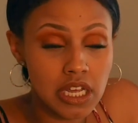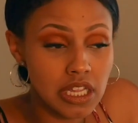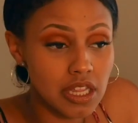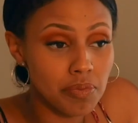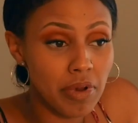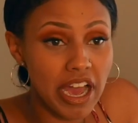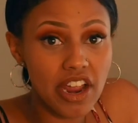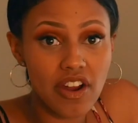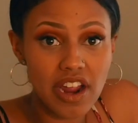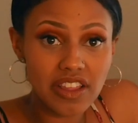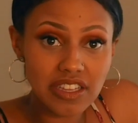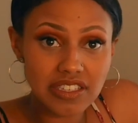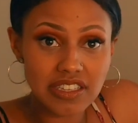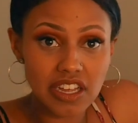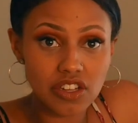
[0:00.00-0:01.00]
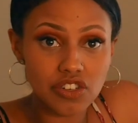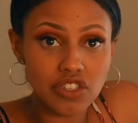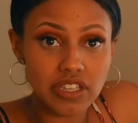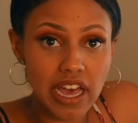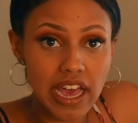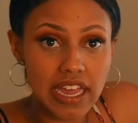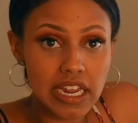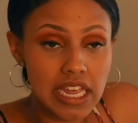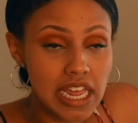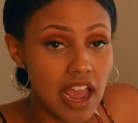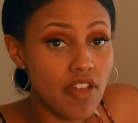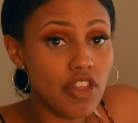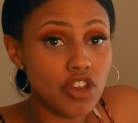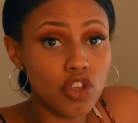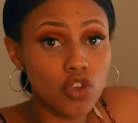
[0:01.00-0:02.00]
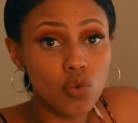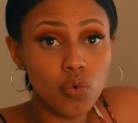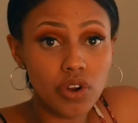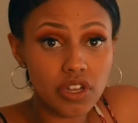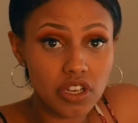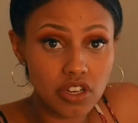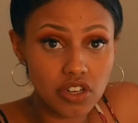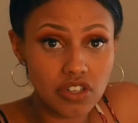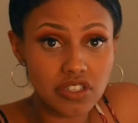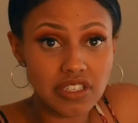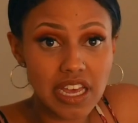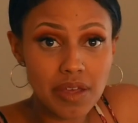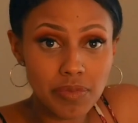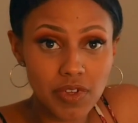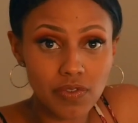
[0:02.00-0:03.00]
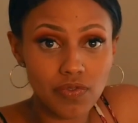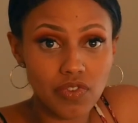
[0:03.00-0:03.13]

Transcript: the buyer and the seller side, and then you work in your assignment